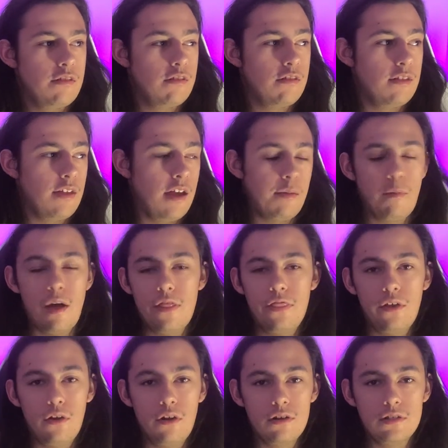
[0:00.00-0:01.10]
This is like my
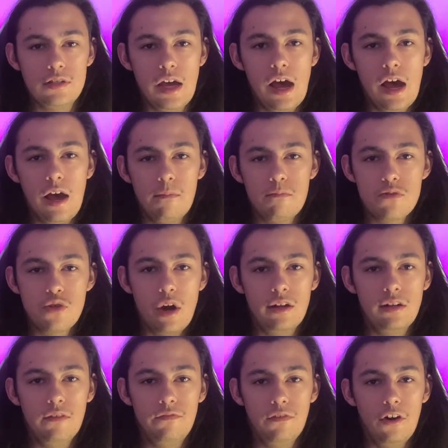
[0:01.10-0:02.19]
third time trying
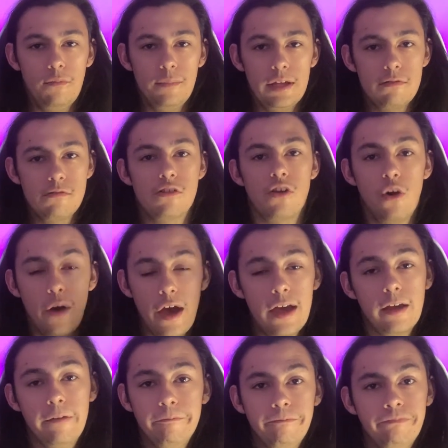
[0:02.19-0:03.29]
to film it. So
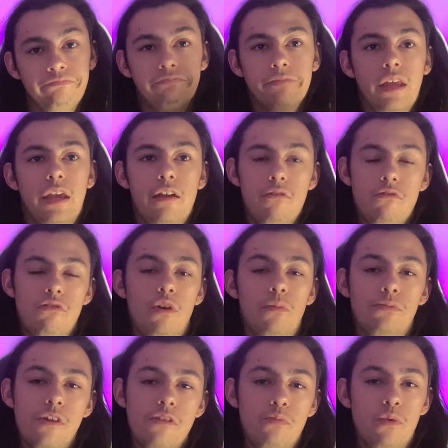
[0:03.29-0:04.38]
hey, here's
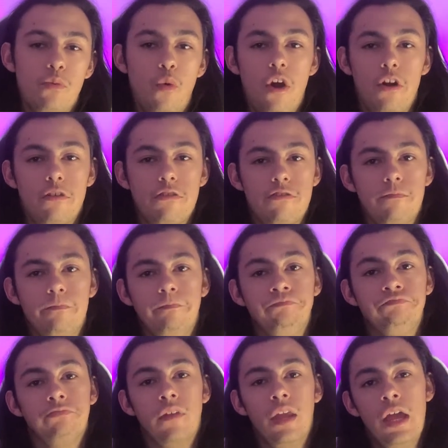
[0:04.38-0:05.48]
hope this one works.
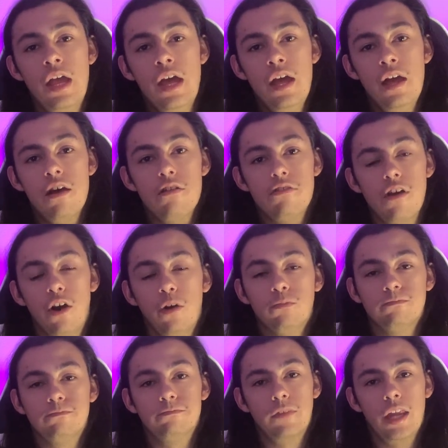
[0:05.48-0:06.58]
So,
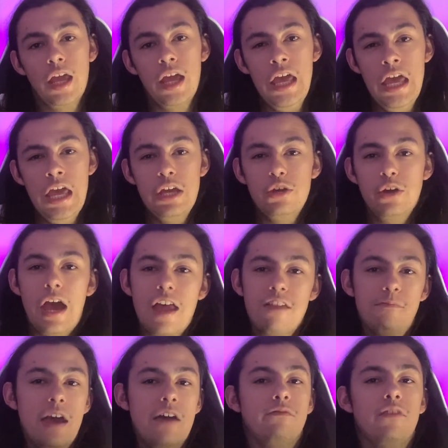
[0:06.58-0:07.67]
you
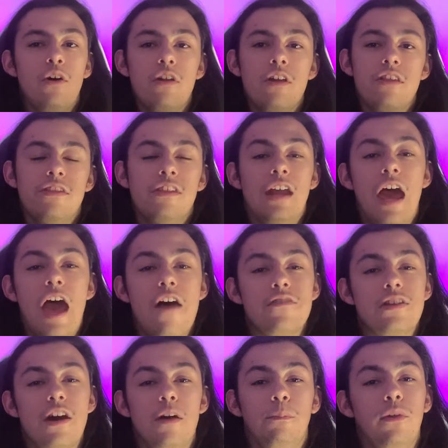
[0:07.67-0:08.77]
guys may have noticed that I
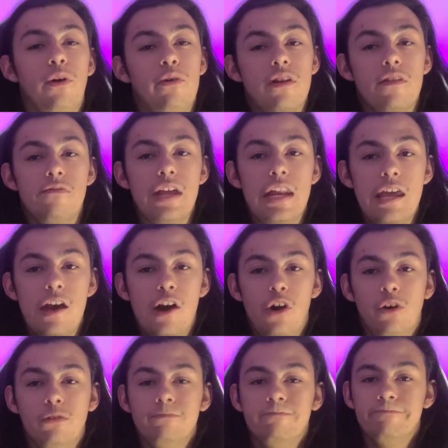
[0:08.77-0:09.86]
haven't uploaded a
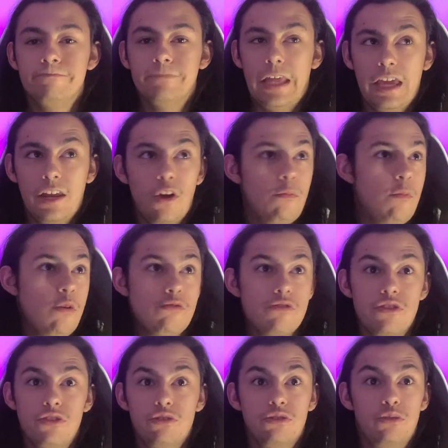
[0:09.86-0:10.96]
video in
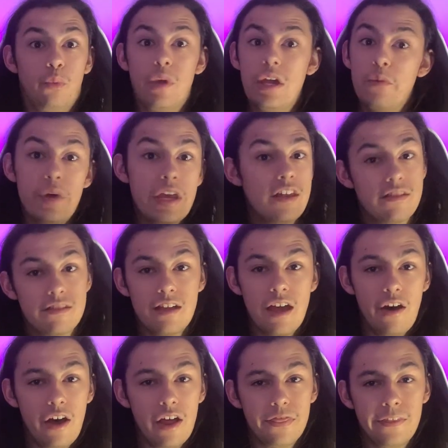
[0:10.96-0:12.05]
almost 3 weeks
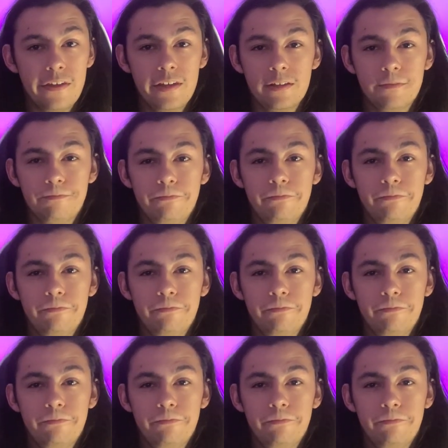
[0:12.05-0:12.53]
now, I think.